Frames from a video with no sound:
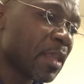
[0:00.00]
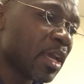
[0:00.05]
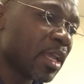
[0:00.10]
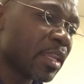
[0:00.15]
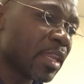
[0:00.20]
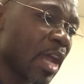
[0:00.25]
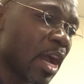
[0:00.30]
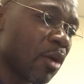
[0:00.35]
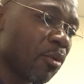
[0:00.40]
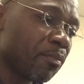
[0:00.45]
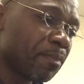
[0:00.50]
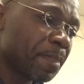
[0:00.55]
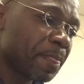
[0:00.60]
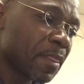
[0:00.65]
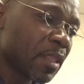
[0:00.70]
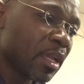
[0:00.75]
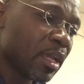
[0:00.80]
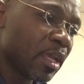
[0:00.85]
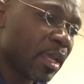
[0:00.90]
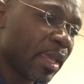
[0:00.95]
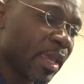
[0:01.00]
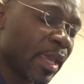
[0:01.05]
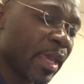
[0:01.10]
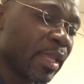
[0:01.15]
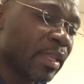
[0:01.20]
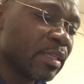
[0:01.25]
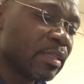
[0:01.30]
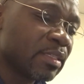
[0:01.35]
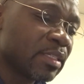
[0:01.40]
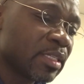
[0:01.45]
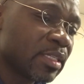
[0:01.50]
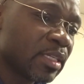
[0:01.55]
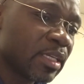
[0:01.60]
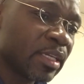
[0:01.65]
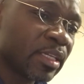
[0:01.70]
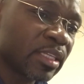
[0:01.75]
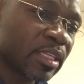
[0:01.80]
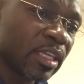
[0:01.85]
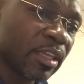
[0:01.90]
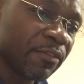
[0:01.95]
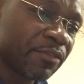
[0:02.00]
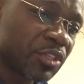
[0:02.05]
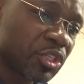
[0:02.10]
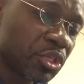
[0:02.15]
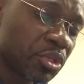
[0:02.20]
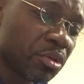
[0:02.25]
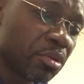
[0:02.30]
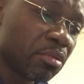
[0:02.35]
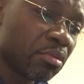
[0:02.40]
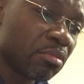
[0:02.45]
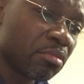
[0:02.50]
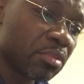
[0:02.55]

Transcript: Now, and it gives you,